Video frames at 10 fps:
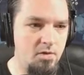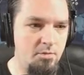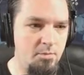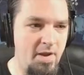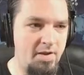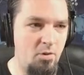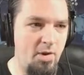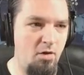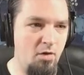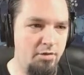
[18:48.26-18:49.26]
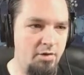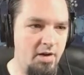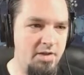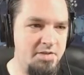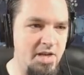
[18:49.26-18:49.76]
make our way over
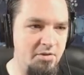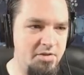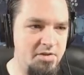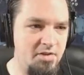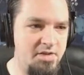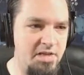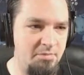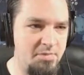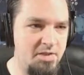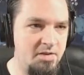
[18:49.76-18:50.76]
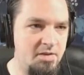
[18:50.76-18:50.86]
and down into the deeps.